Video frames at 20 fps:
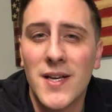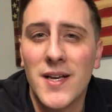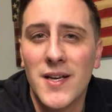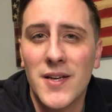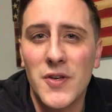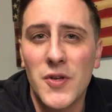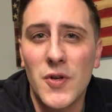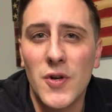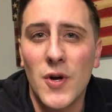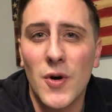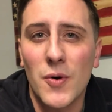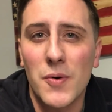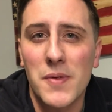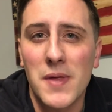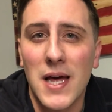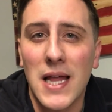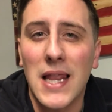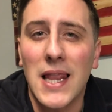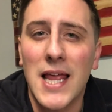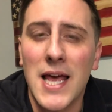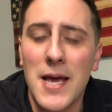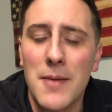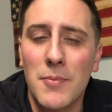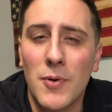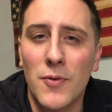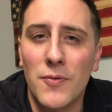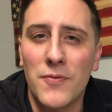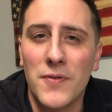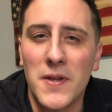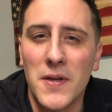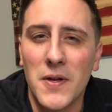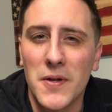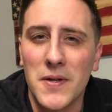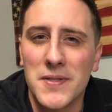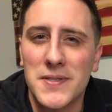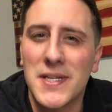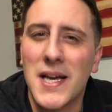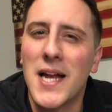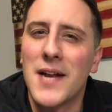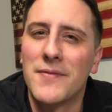You know that Lambeau Field is
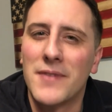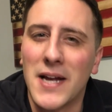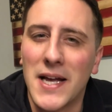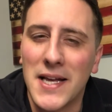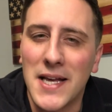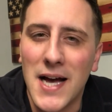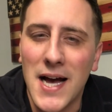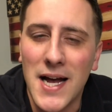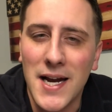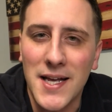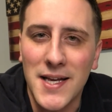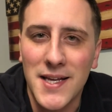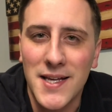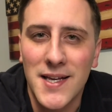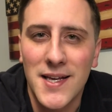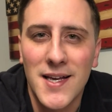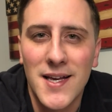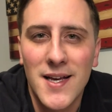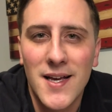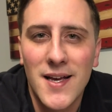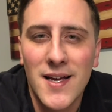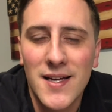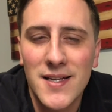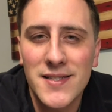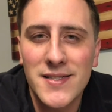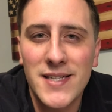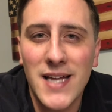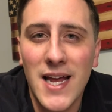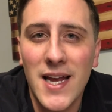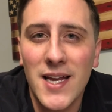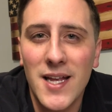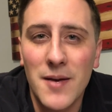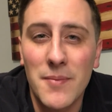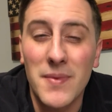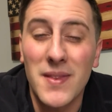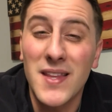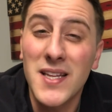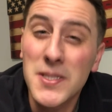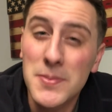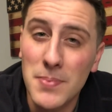kind of an iconic stadium, and
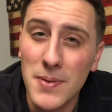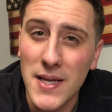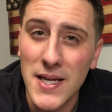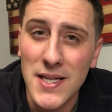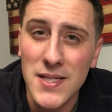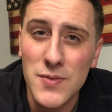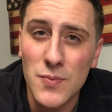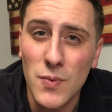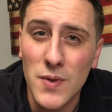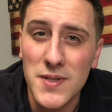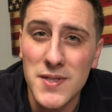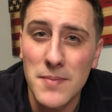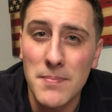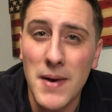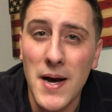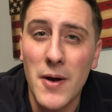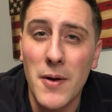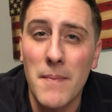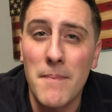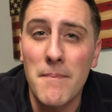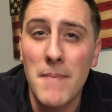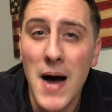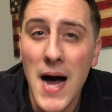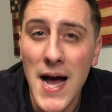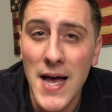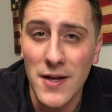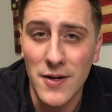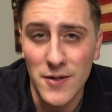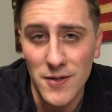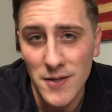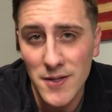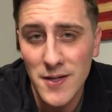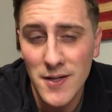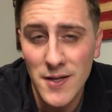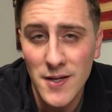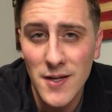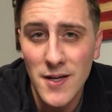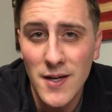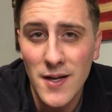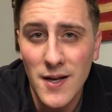this place was about a mile
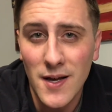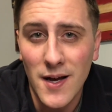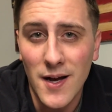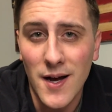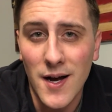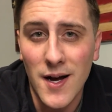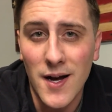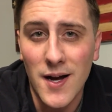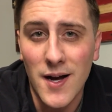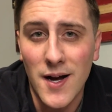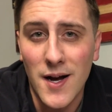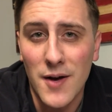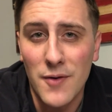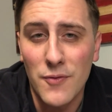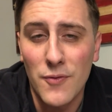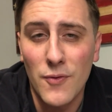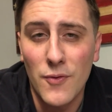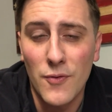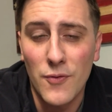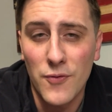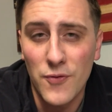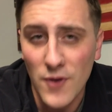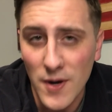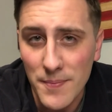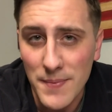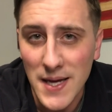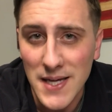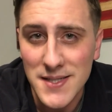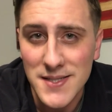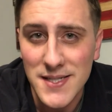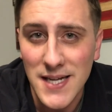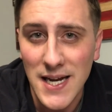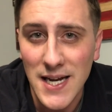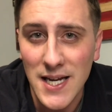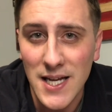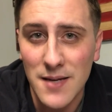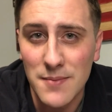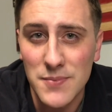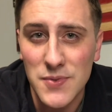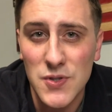from that
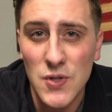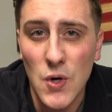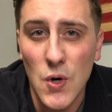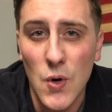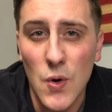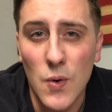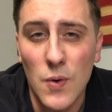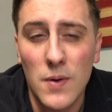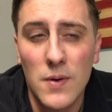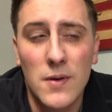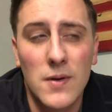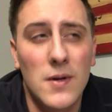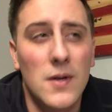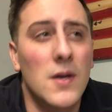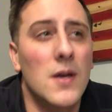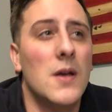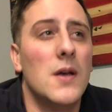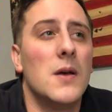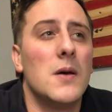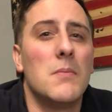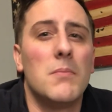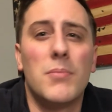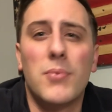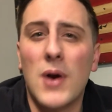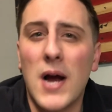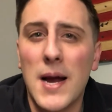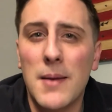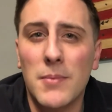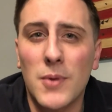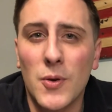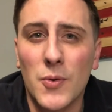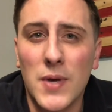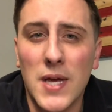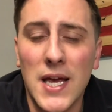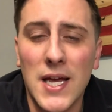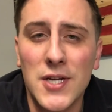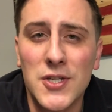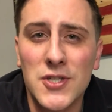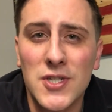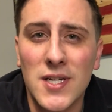stadium. So prime
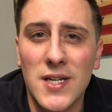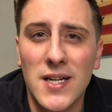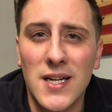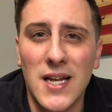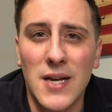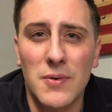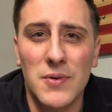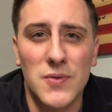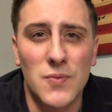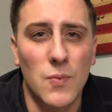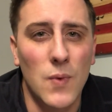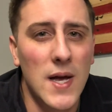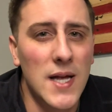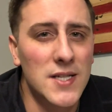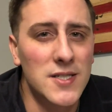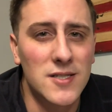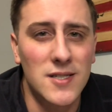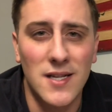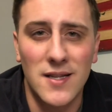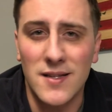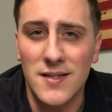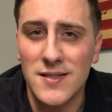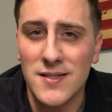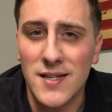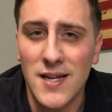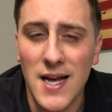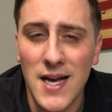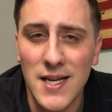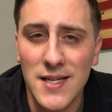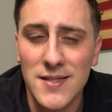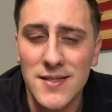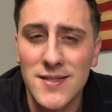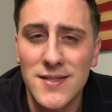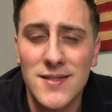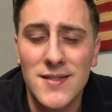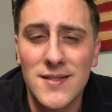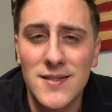location. It was wedged in this nice